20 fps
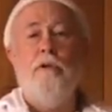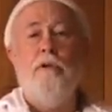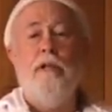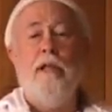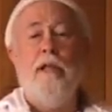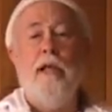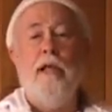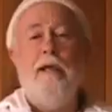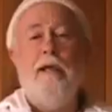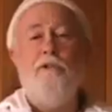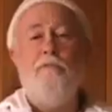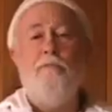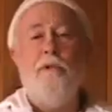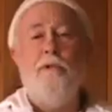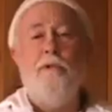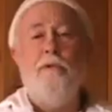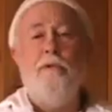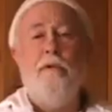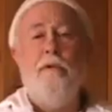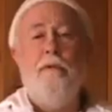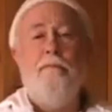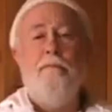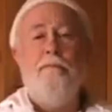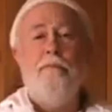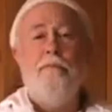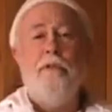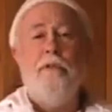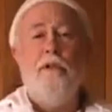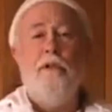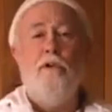engagement
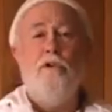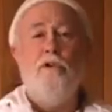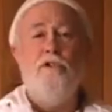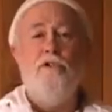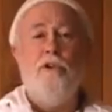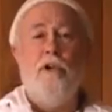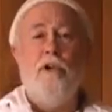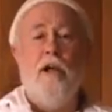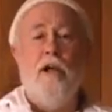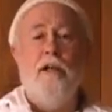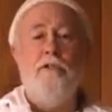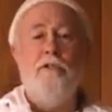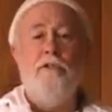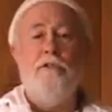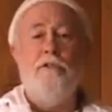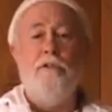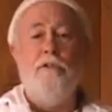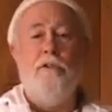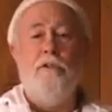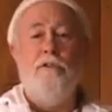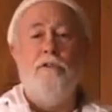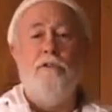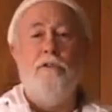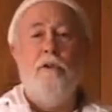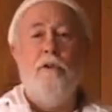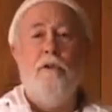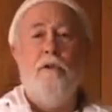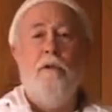in Krishna consciousness,